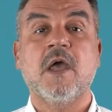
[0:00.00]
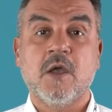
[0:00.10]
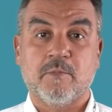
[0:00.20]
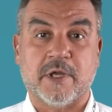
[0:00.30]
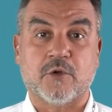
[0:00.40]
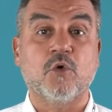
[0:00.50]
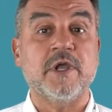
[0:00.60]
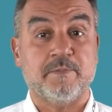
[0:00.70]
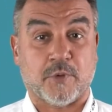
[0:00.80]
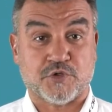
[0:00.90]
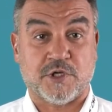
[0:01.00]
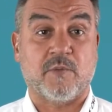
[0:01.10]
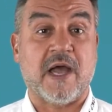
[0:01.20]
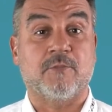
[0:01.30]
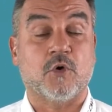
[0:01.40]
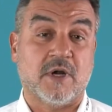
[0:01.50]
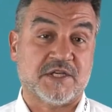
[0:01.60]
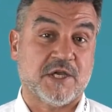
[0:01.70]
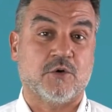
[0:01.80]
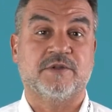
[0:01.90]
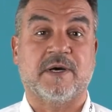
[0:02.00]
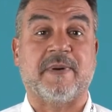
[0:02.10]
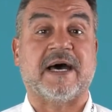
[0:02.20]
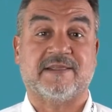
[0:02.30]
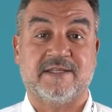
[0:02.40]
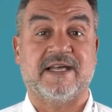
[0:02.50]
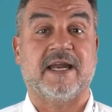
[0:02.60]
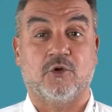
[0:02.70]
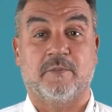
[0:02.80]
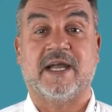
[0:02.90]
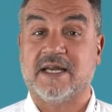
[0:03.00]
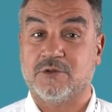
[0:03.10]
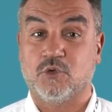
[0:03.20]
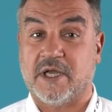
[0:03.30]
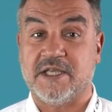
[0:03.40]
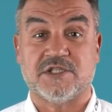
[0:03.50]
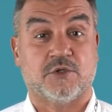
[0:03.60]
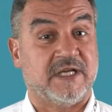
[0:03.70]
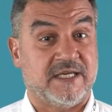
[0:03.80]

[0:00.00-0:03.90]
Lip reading: So let's continue with the second part of the ISO insert nomenclature.